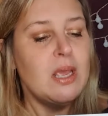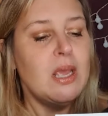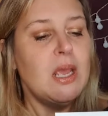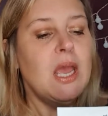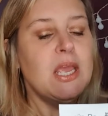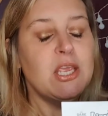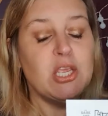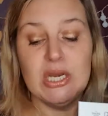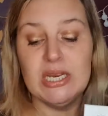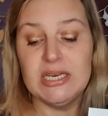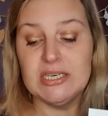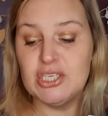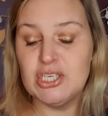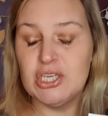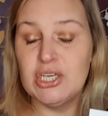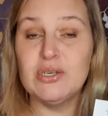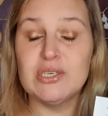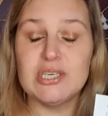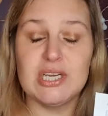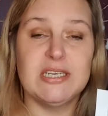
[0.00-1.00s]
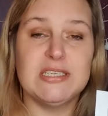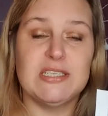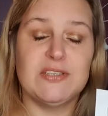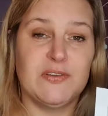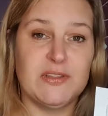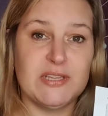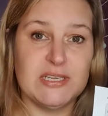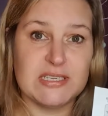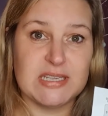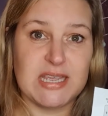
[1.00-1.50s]
You need 2 dice for
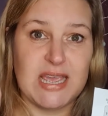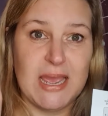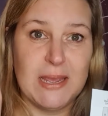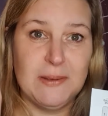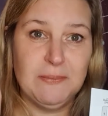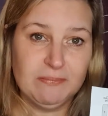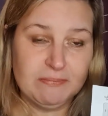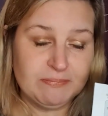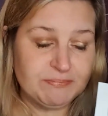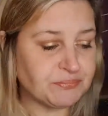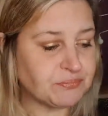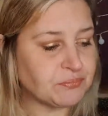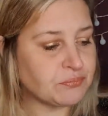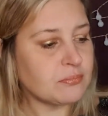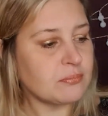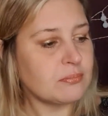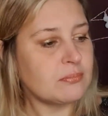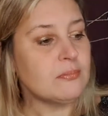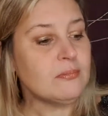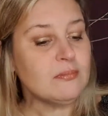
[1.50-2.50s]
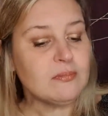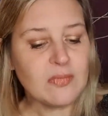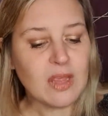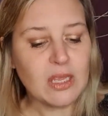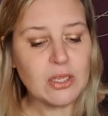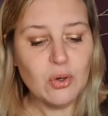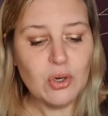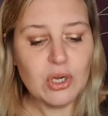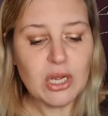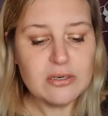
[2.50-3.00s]
this game.
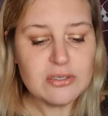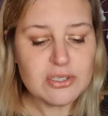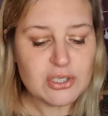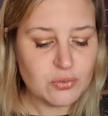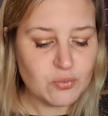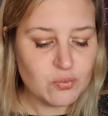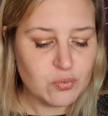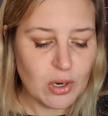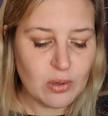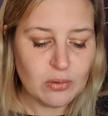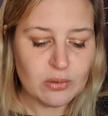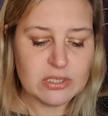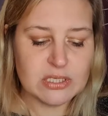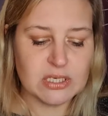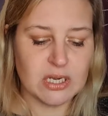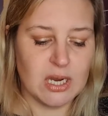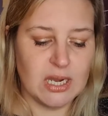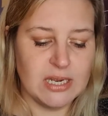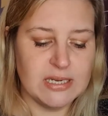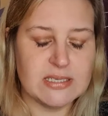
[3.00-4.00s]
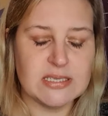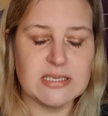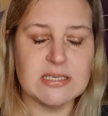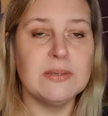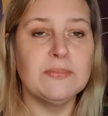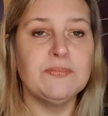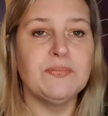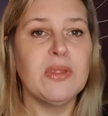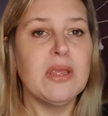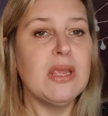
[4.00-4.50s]
You're going to roll the dice,
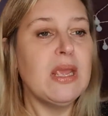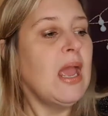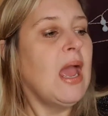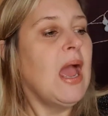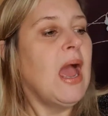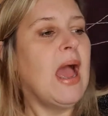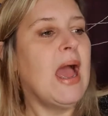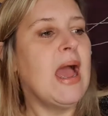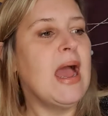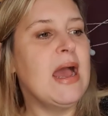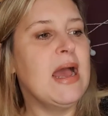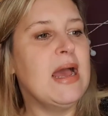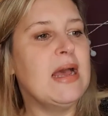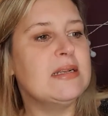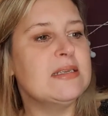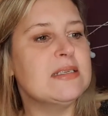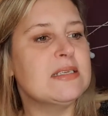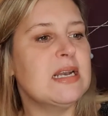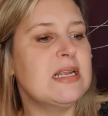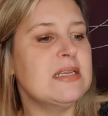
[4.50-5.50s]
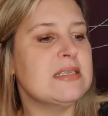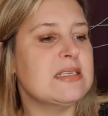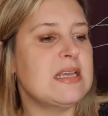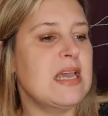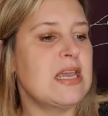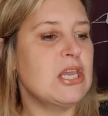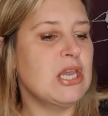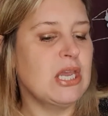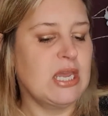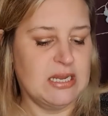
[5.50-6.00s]
and let's say
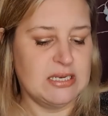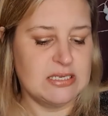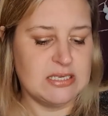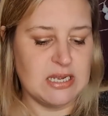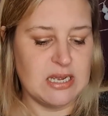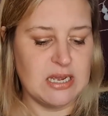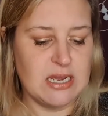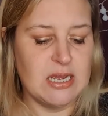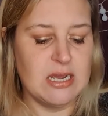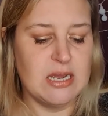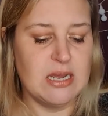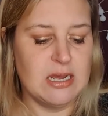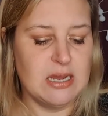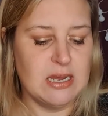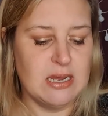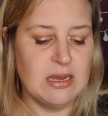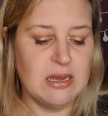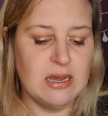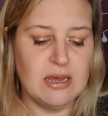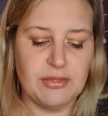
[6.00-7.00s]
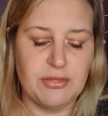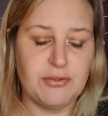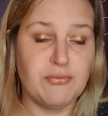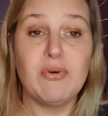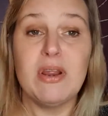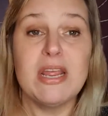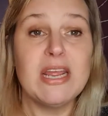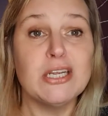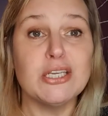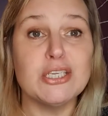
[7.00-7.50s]
you get a
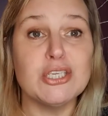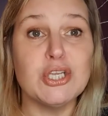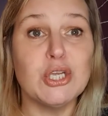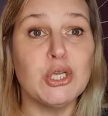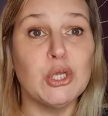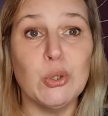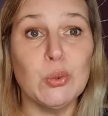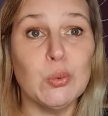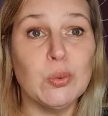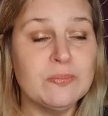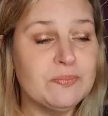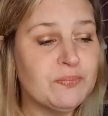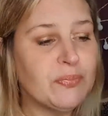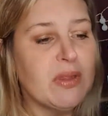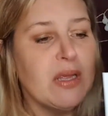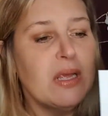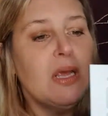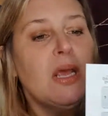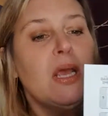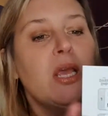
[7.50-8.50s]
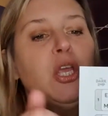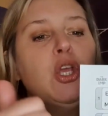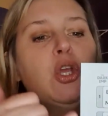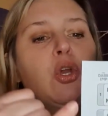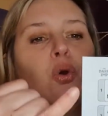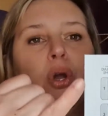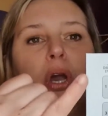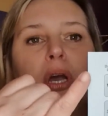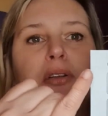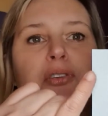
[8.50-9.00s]
3 and a 2. You're going